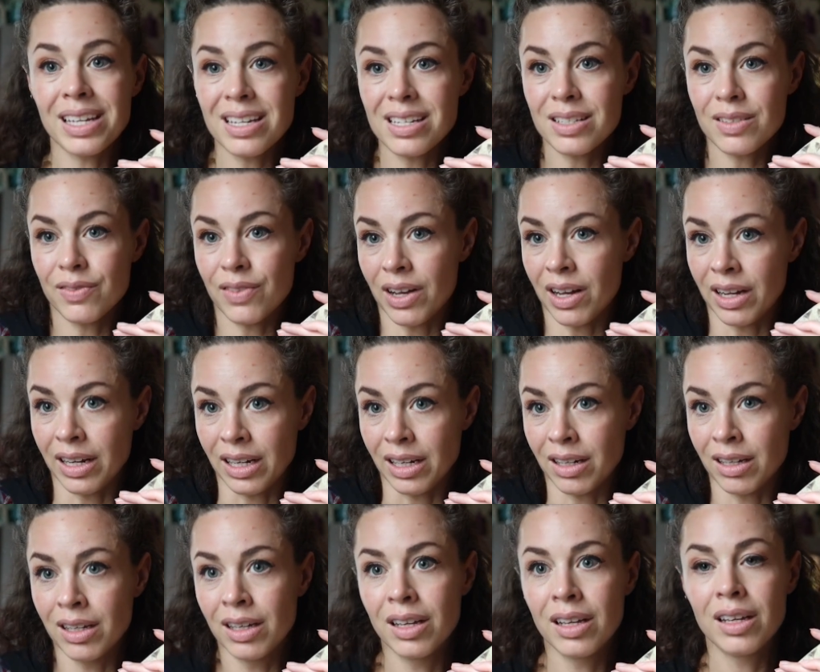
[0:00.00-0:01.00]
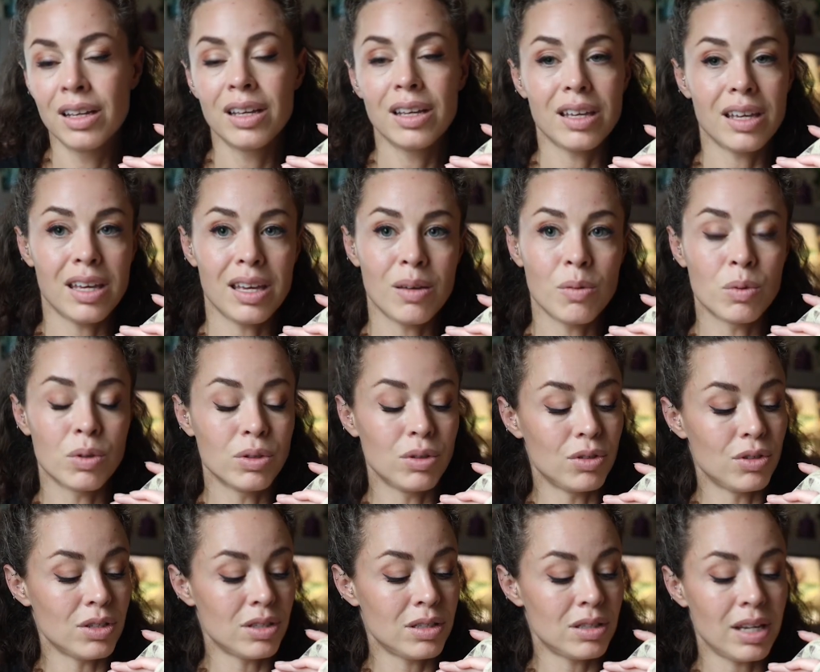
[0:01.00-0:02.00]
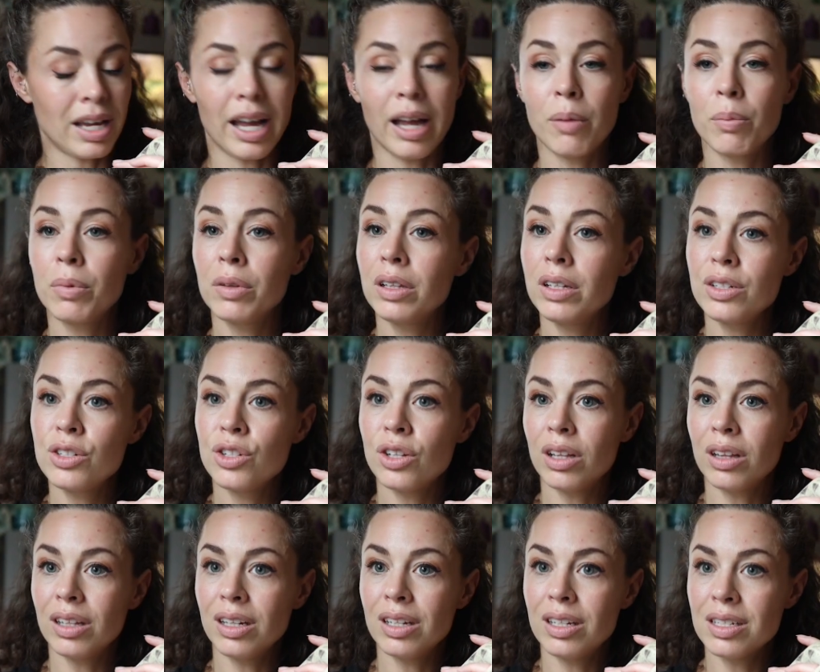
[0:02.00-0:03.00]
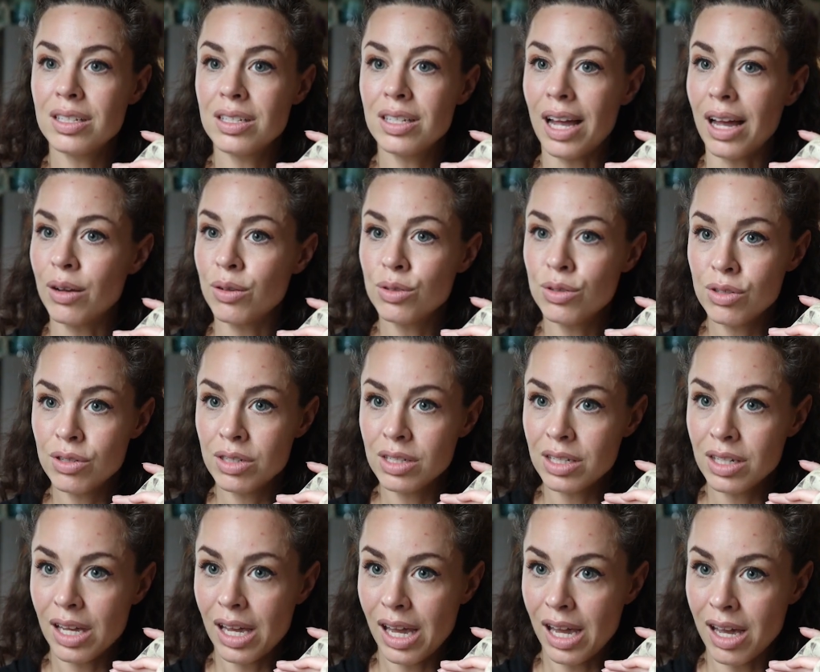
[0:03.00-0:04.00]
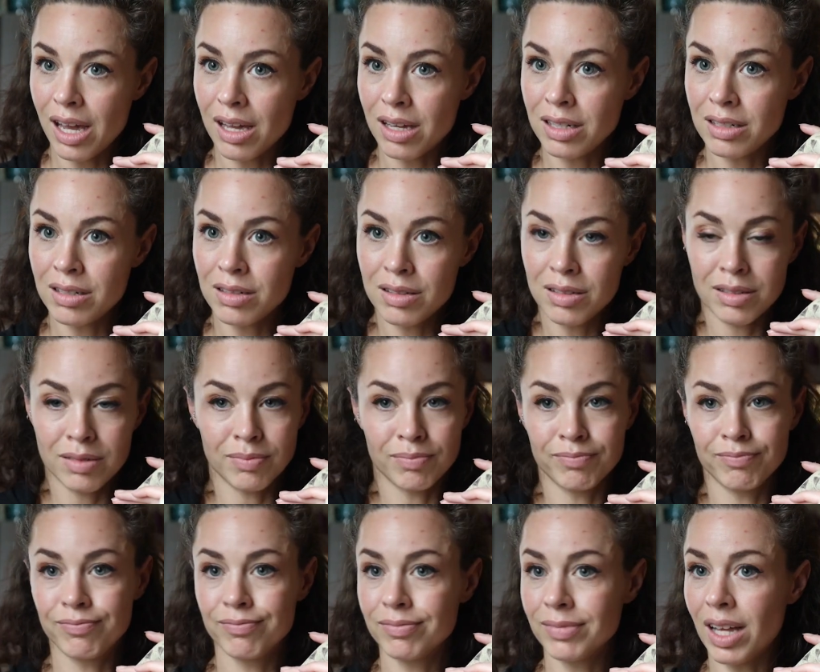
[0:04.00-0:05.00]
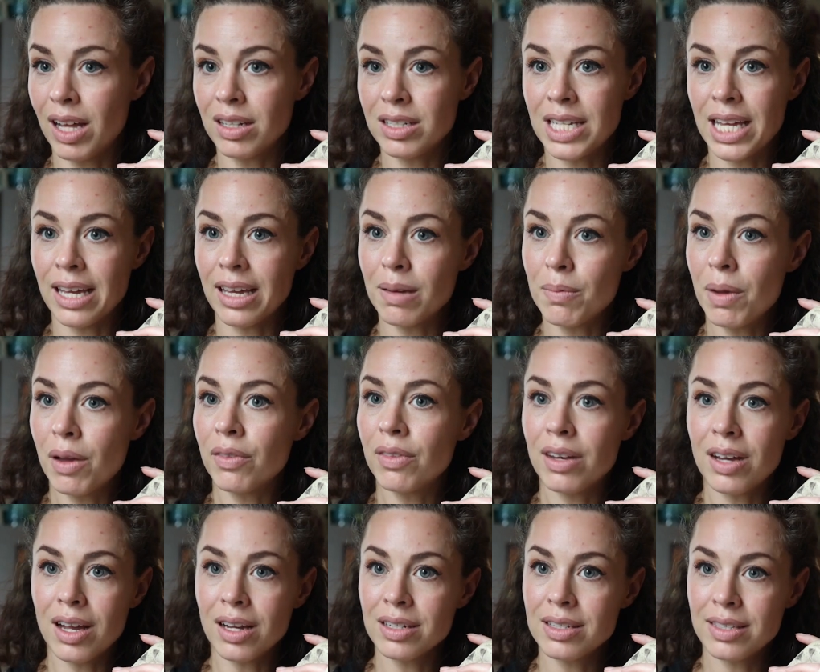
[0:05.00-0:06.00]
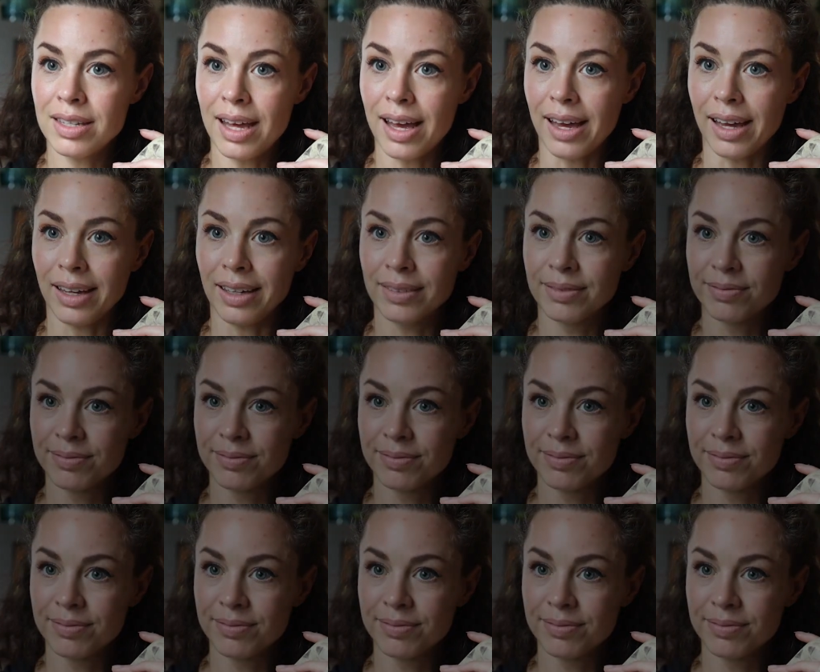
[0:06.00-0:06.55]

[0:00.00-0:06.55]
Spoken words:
he's fine. He will just happily chill in his house and I'll take him out the next day.